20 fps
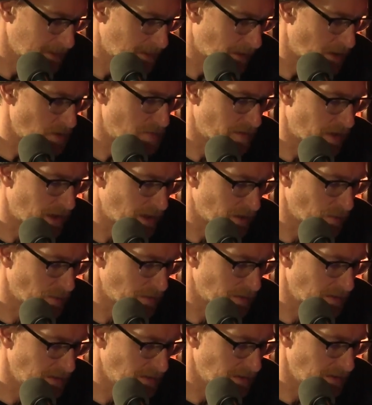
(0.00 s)
Are you
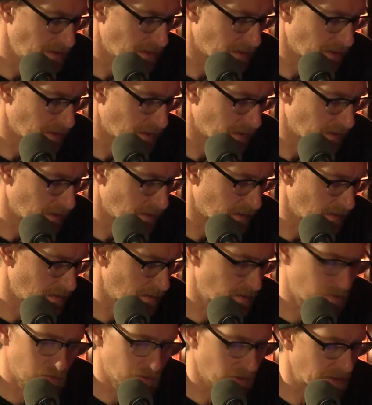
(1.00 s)
following the?
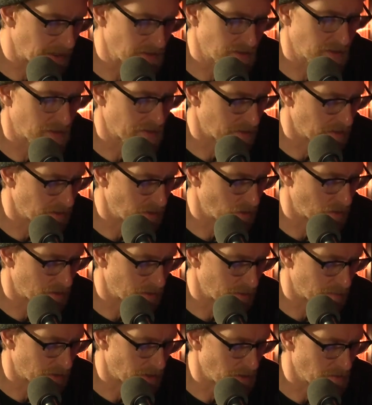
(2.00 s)
This really has nothing to do with
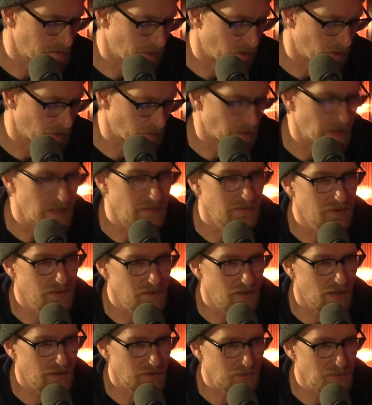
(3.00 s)
it, but are you following the Ravens'
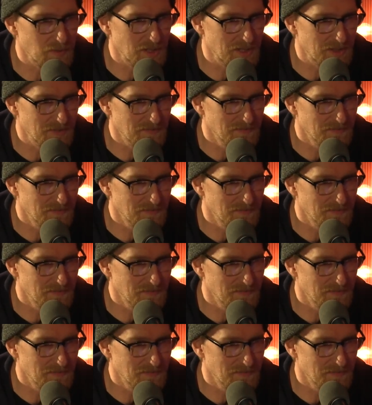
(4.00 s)
awesome year?